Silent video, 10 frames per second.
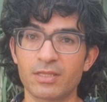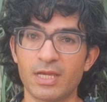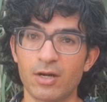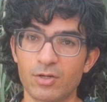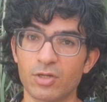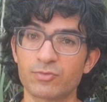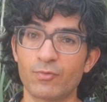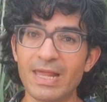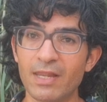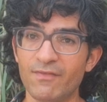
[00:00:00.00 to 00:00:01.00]
they are not
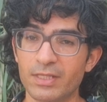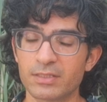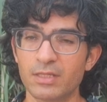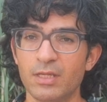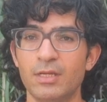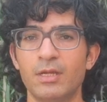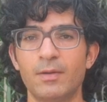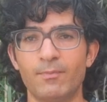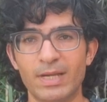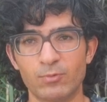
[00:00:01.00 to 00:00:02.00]
relevant,
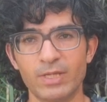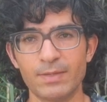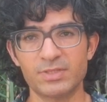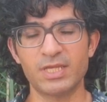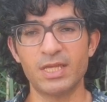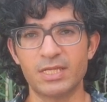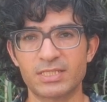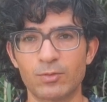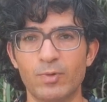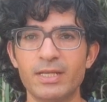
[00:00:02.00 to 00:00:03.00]
but what I'm saying is
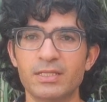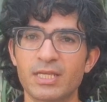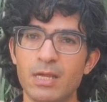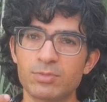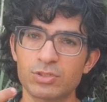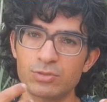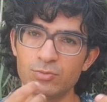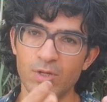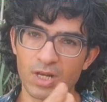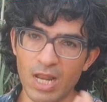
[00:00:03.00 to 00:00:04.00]
that when it comes
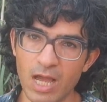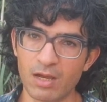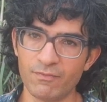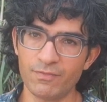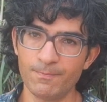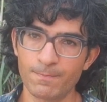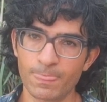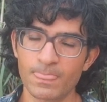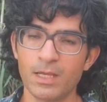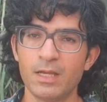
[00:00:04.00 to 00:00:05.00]
to love,
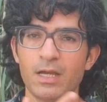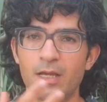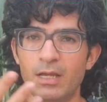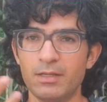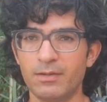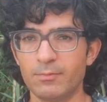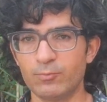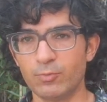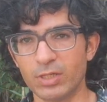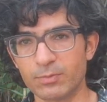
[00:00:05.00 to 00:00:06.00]

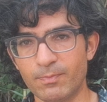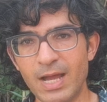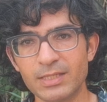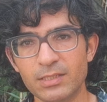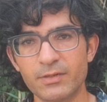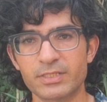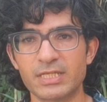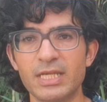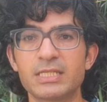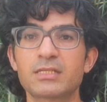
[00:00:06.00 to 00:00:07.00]
what matters
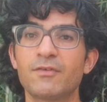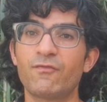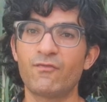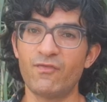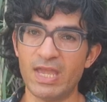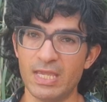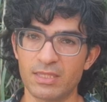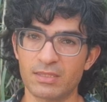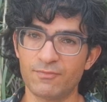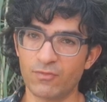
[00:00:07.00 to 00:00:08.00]
is faith
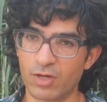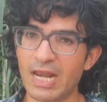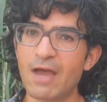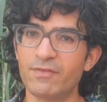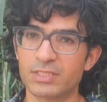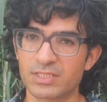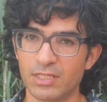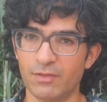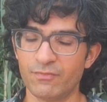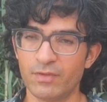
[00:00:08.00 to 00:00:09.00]
for love
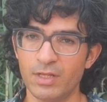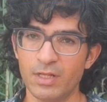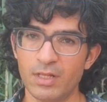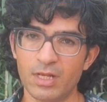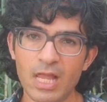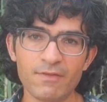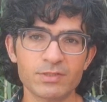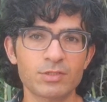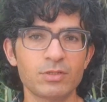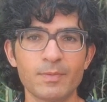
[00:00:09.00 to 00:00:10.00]
itself. Love
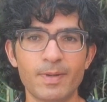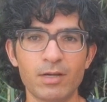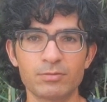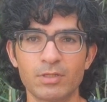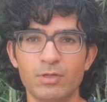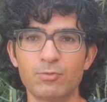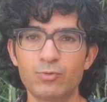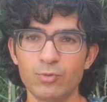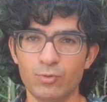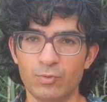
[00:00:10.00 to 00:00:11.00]
is not about
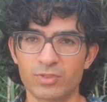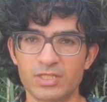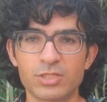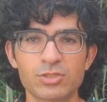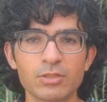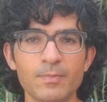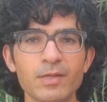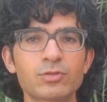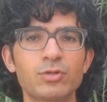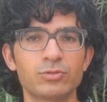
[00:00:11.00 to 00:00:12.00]
rules. It's not
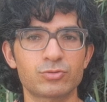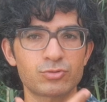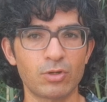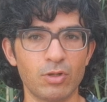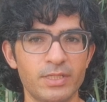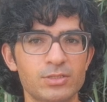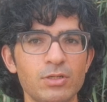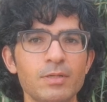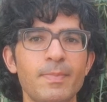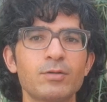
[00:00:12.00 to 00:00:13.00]
about control. It's
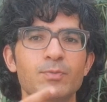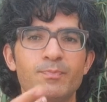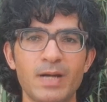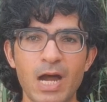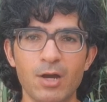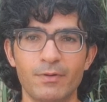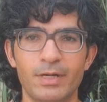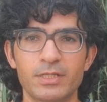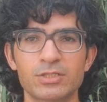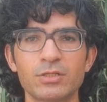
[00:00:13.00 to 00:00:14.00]
not about
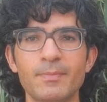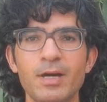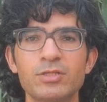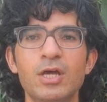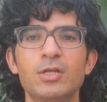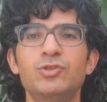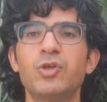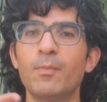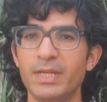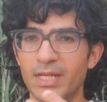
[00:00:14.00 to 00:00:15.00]
power. It's not about
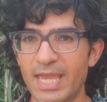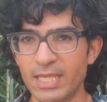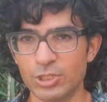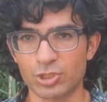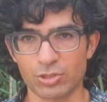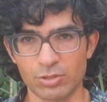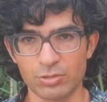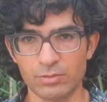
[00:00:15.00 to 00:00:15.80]
domination.